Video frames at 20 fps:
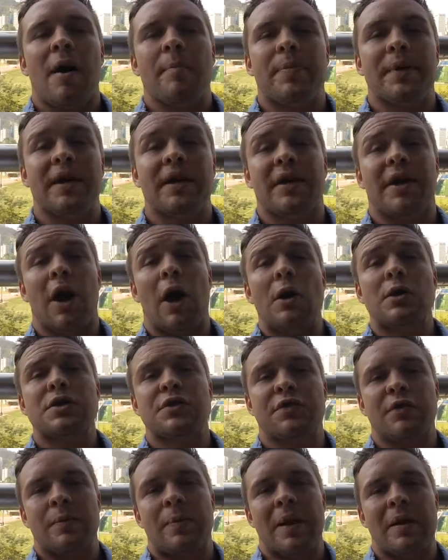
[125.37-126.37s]
being a coach
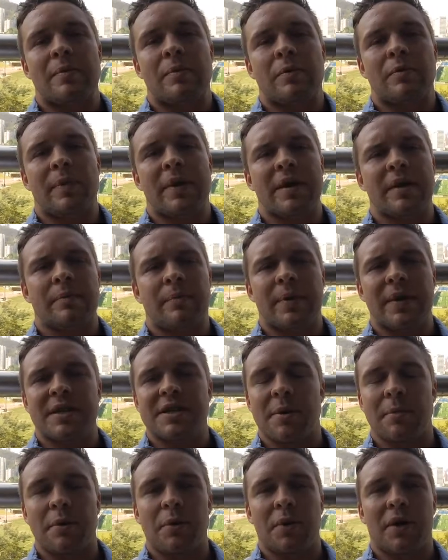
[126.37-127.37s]
for people, being
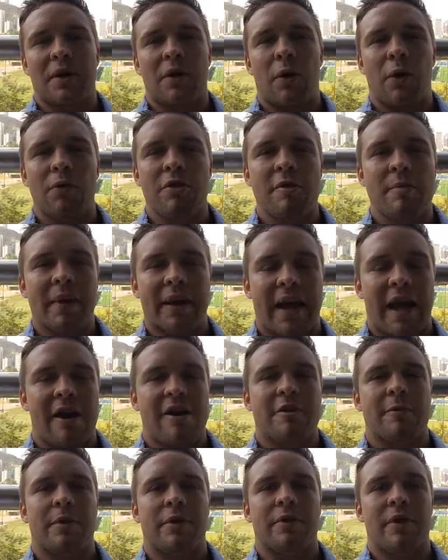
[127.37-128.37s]
someone who can hold them
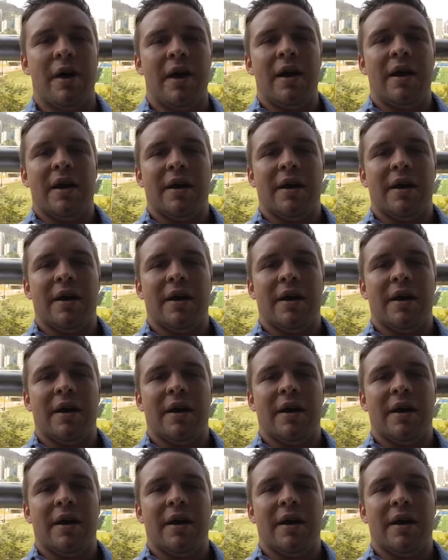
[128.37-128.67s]
accountable,